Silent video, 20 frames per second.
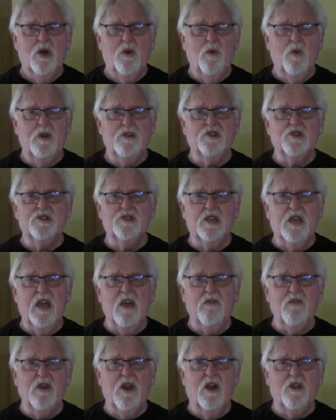which is
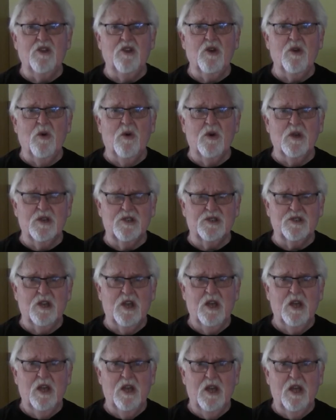given unto us,
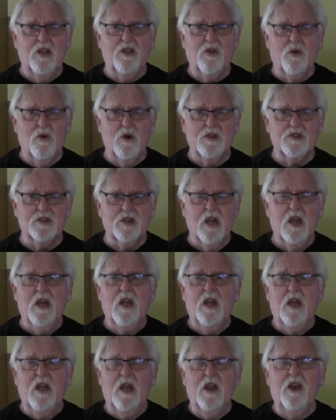into us.
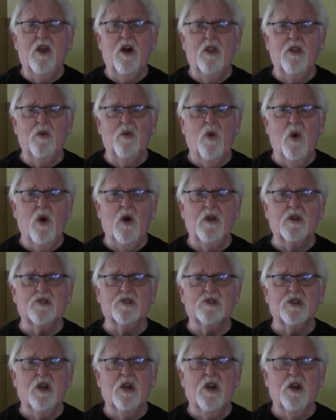In other
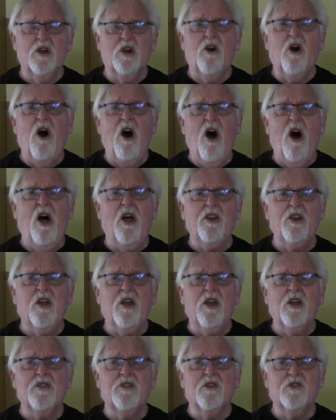words,
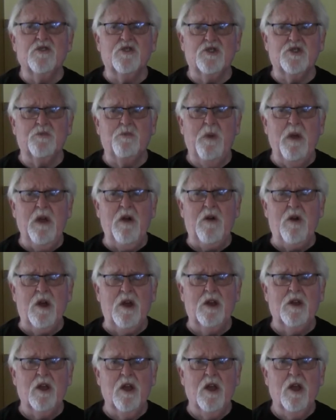God the
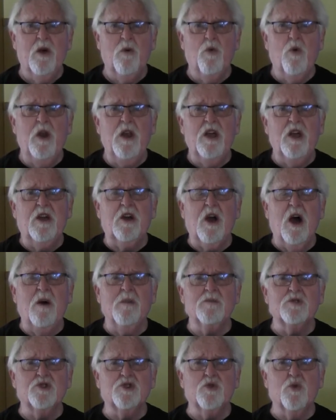Spirit, when He
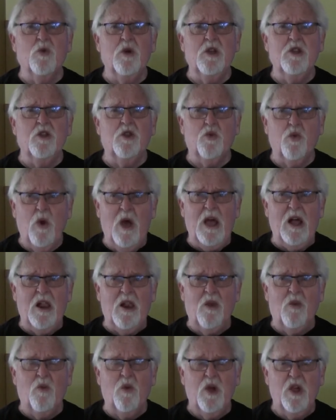comes to
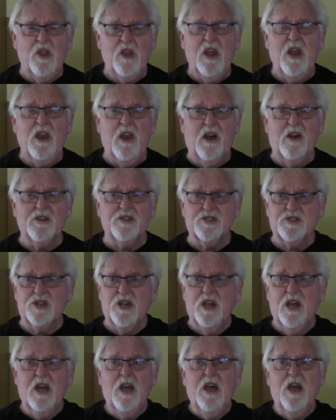indwell within us,
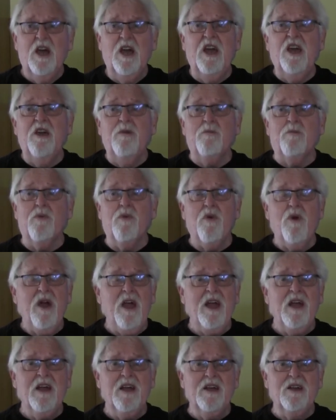He
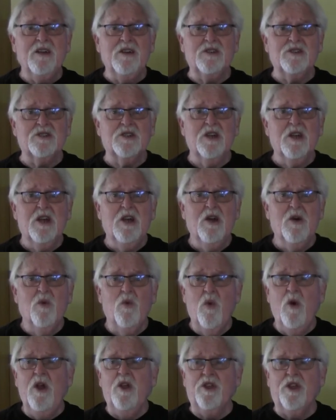brings
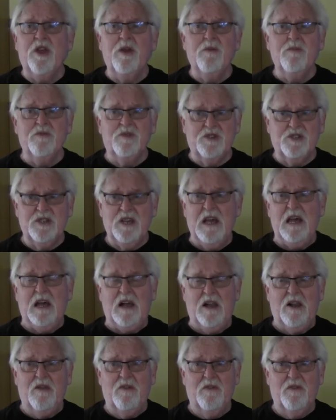with
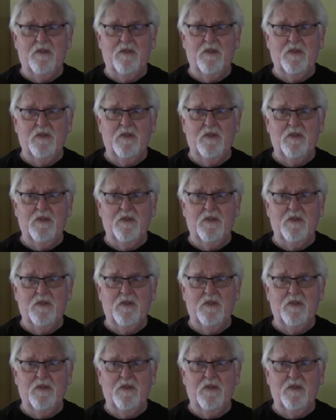Himself